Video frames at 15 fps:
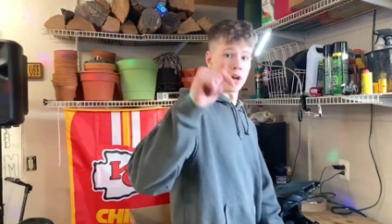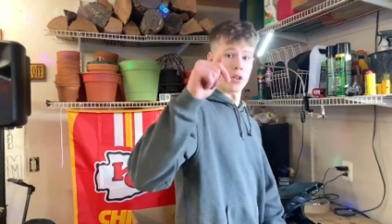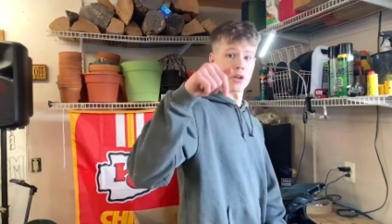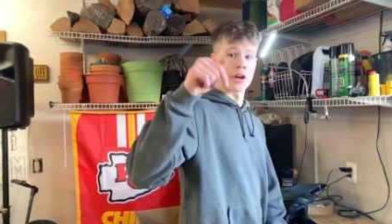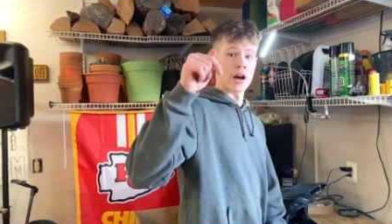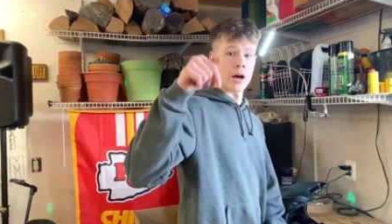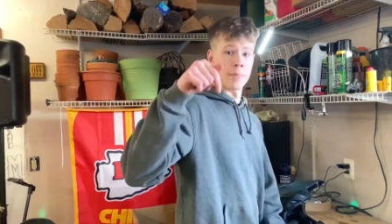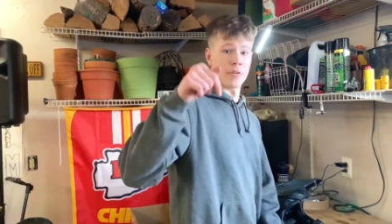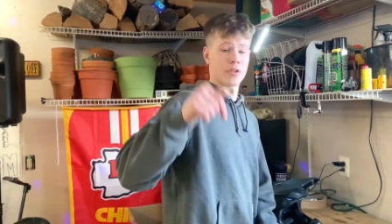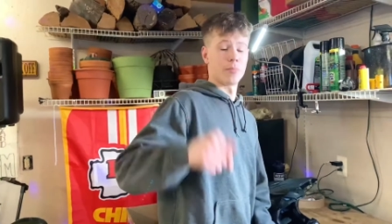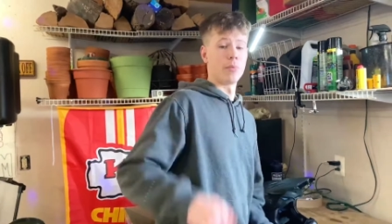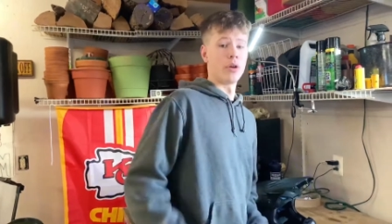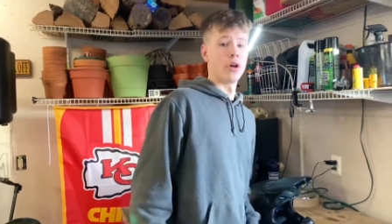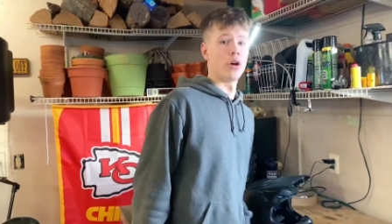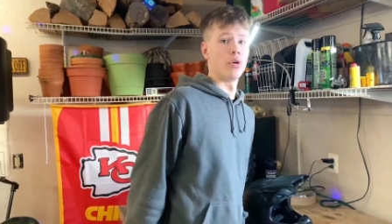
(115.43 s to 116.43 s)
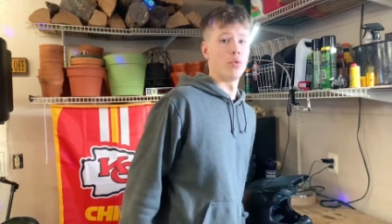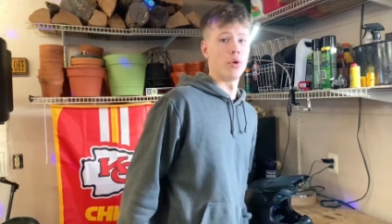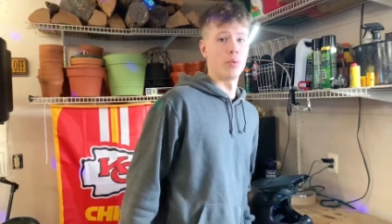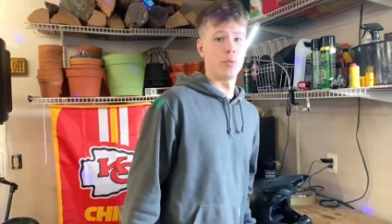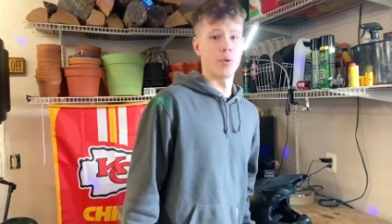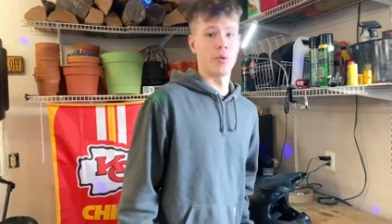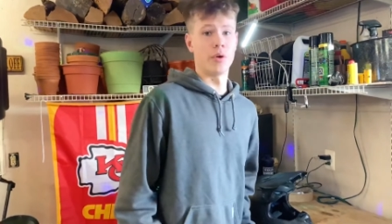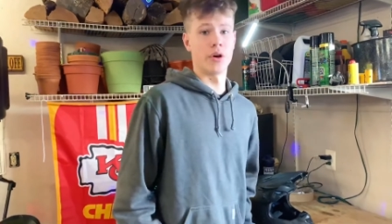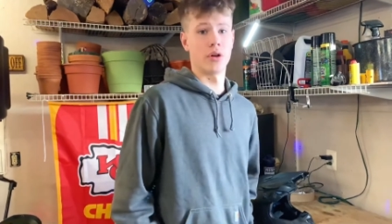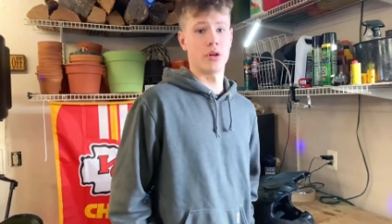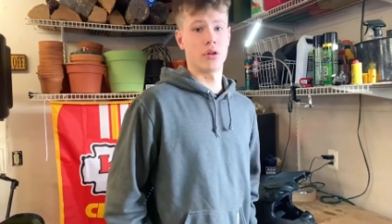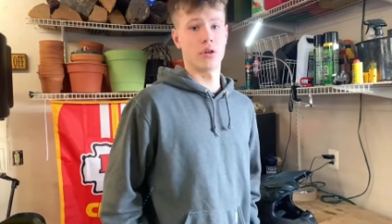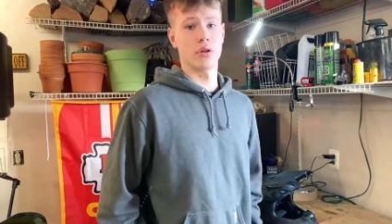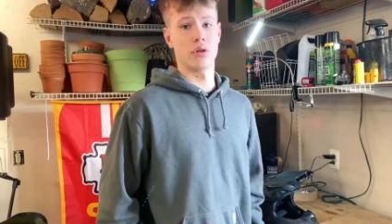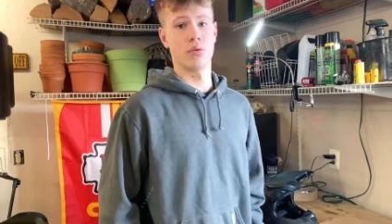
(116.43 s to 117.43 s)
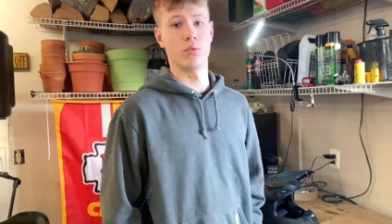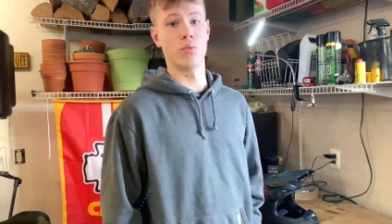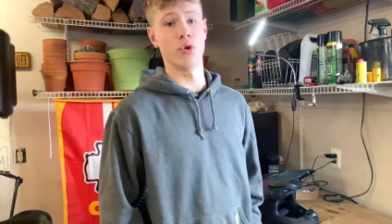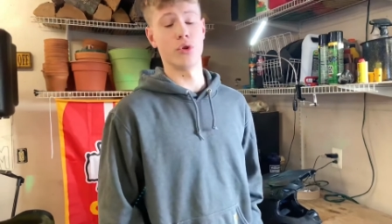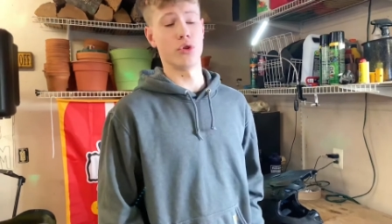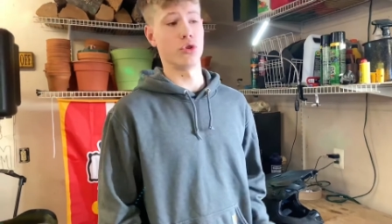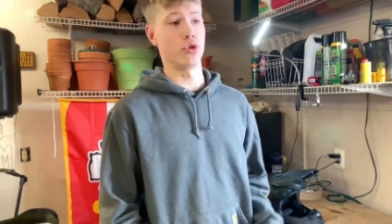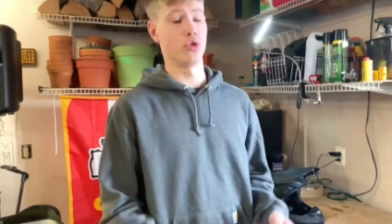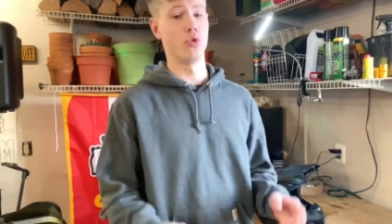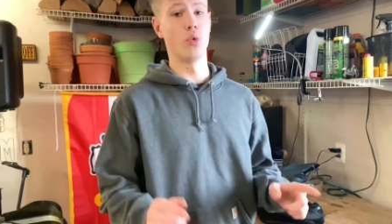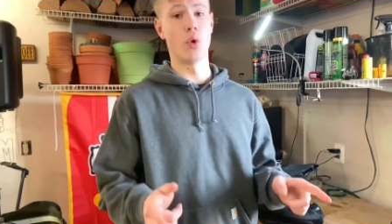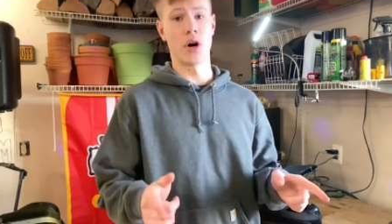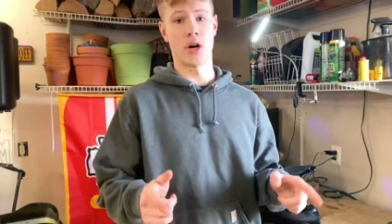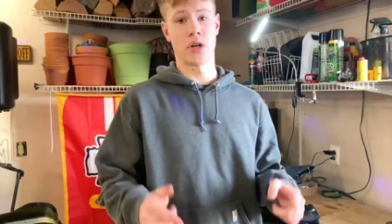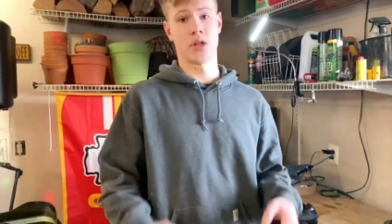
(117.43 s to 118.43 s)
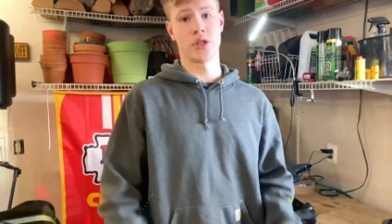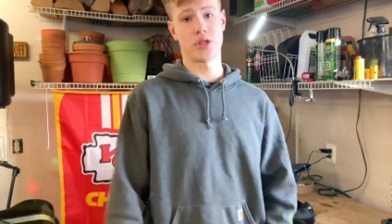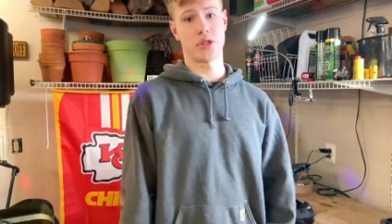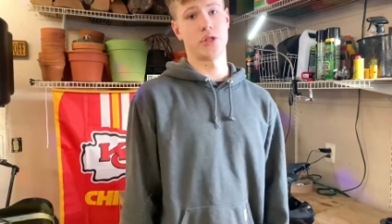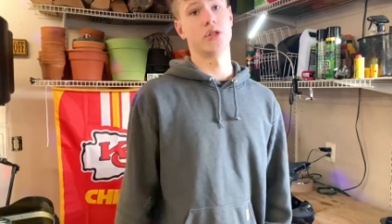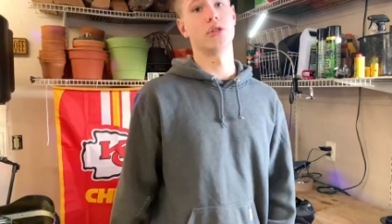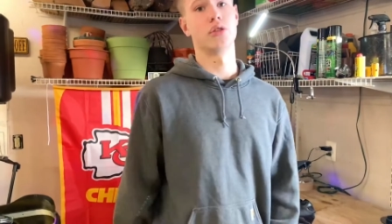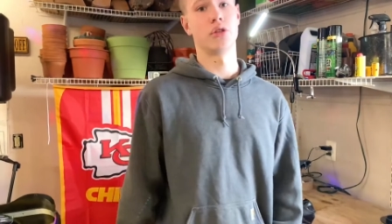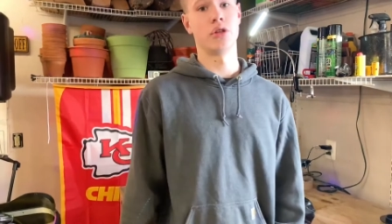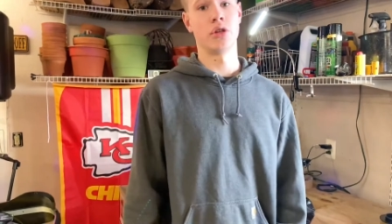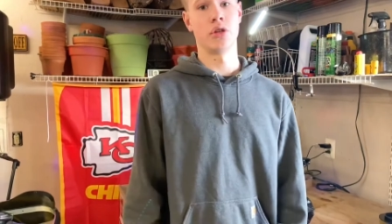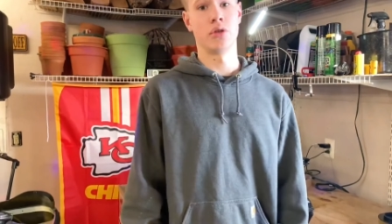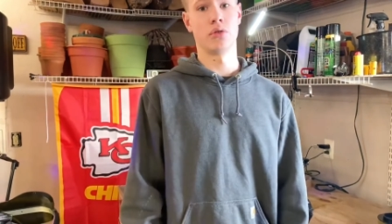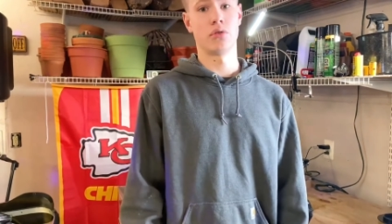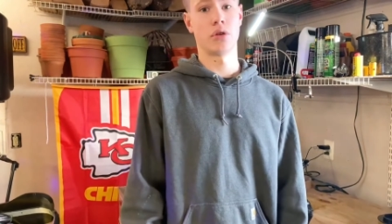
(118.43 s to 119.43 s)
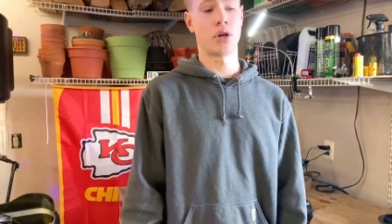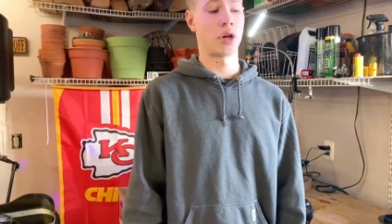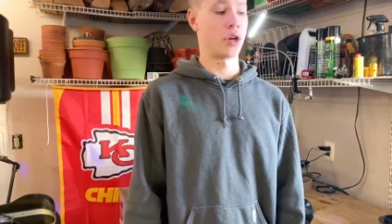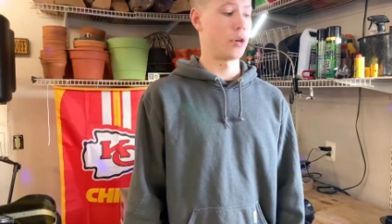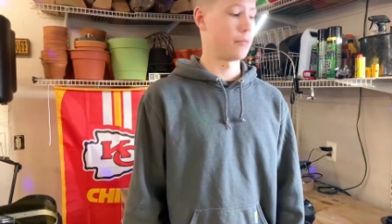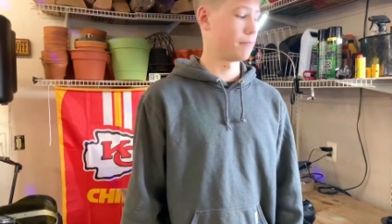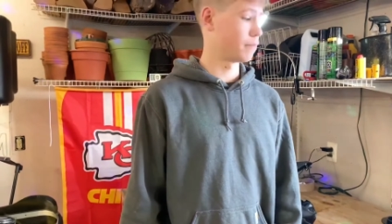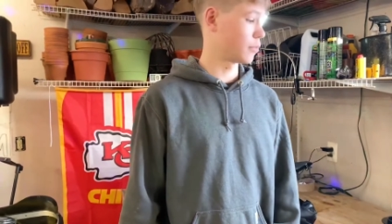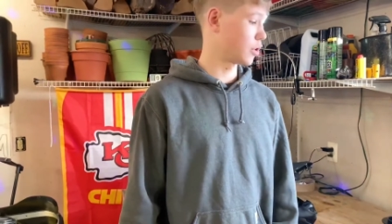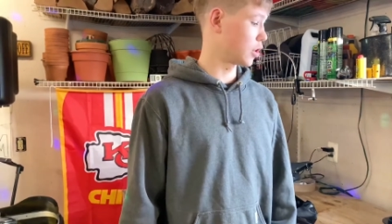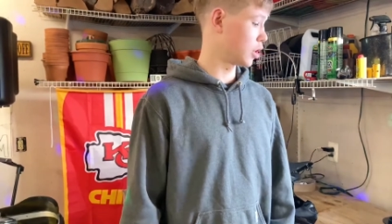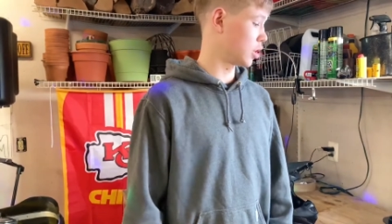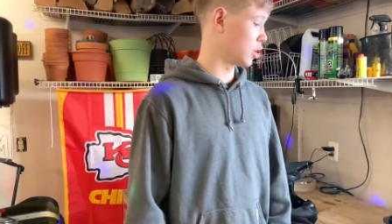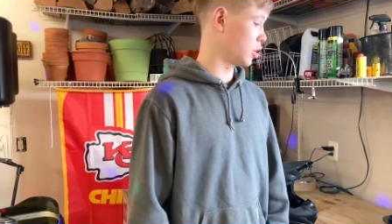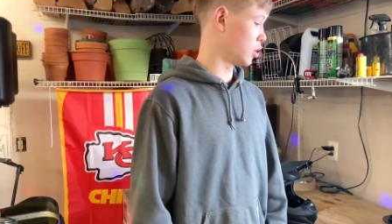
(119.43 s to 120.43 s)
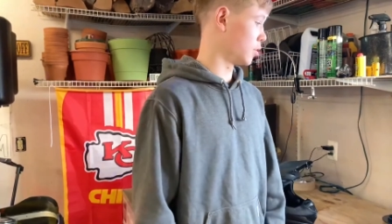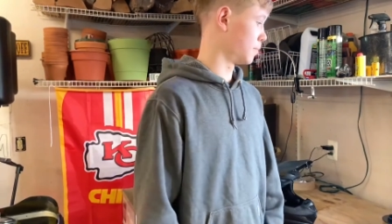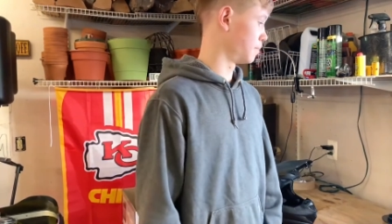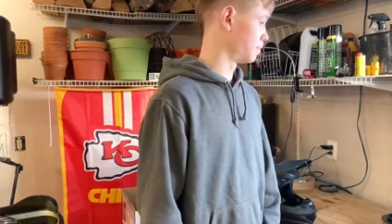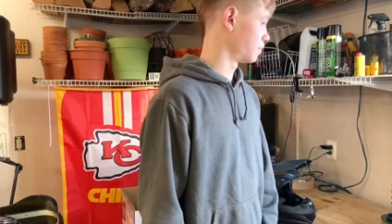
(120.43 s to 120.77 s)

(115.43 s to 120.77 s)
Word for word: in the comments below what we want. What you want us to do, all right?